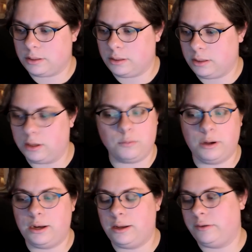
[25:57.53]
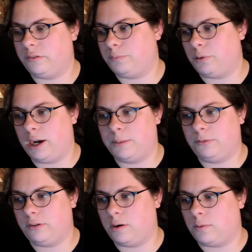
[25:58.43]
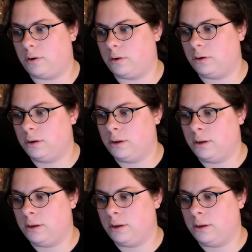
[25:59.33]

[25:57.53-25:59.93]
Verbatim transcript: another one is perhaps there were.